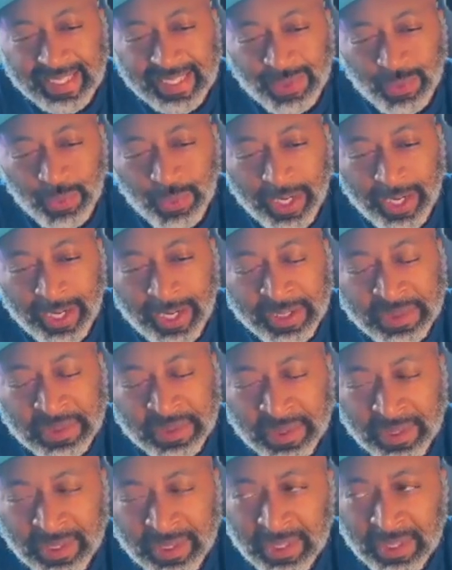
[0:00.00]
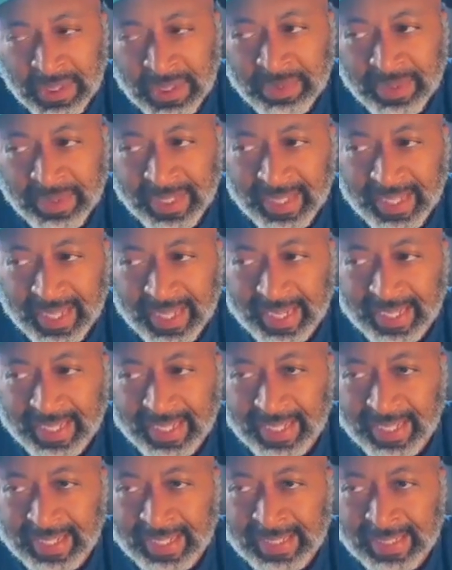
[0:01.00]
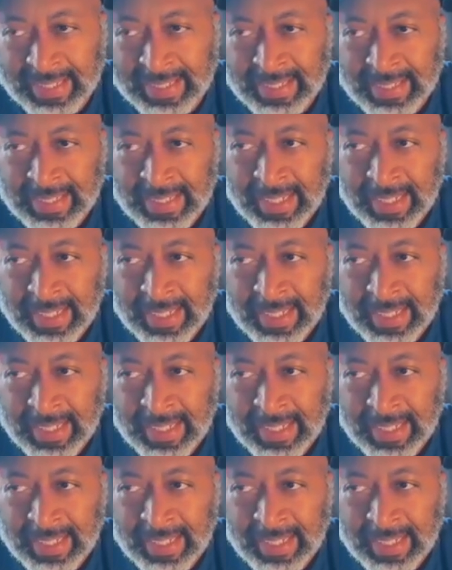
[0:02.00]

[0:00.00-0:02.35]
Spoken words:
as well. But like, how